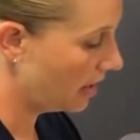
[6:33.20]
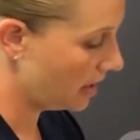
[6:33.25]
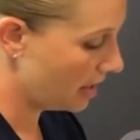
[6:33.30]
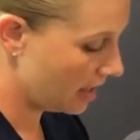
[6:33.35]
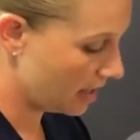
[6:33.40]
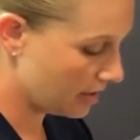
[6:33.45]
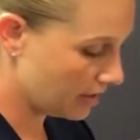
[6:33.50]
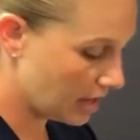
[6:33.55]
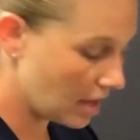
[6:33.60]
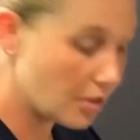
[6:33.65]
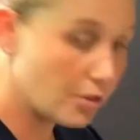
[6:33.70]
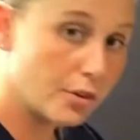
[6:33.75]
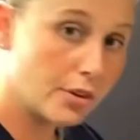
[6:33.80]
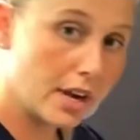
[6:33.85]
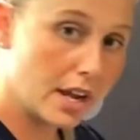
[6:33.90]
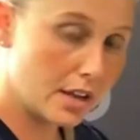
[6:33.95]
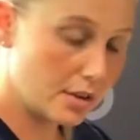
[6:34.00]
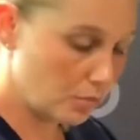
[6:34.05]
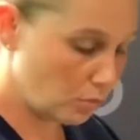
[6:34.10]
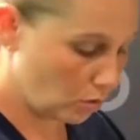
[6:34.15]
and the other
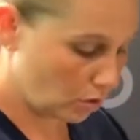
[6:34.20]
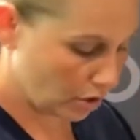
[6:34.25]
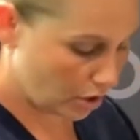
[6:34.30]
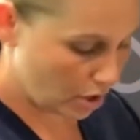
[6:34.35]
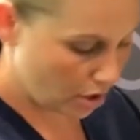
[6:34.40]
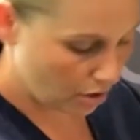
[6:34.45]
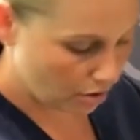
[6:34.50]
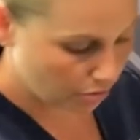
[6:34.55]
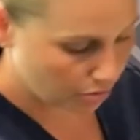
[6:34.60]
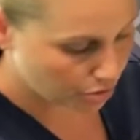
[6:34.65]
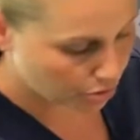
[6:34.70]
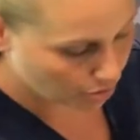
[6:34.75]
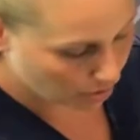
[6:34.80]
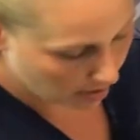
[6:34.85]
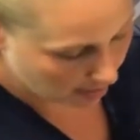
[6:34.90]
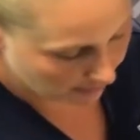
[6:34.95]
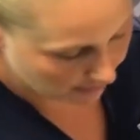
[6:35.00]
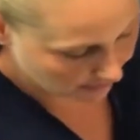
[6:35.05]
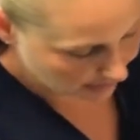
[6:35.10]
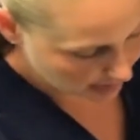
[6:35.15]
end will go to
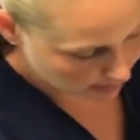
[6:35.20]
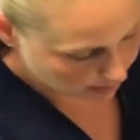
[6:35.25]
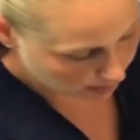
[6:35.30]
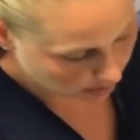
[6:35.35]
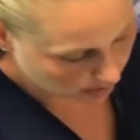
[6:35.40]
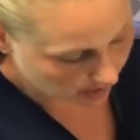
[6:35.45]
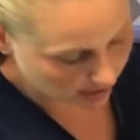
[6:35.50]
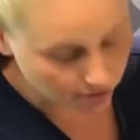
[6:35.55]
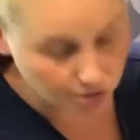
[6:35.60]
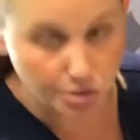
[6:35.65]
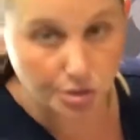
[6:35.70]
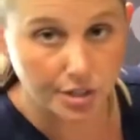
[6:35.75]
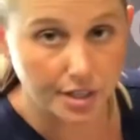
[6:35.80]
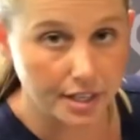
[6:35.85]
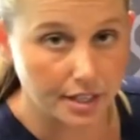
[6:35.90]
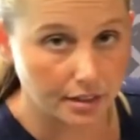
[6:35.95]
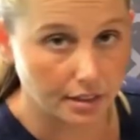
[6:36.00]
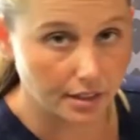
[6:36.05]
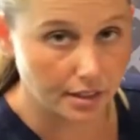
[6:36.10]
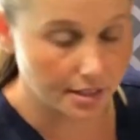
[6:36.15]
our vaporizer
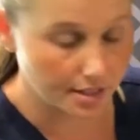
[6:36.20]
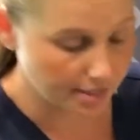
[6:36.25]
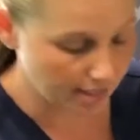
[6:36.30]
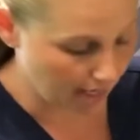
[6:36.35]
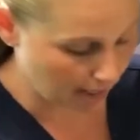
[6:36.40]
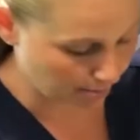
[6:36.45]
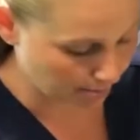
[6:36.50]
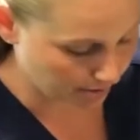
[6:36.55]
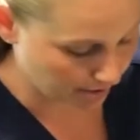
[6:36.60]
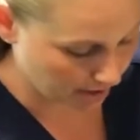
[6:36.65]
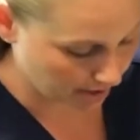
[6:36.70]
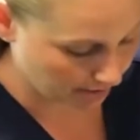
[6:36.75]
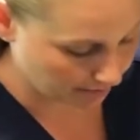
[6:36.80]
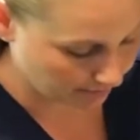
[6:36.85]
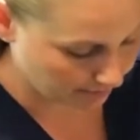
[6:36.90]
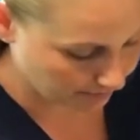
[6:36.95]
inlet adapter.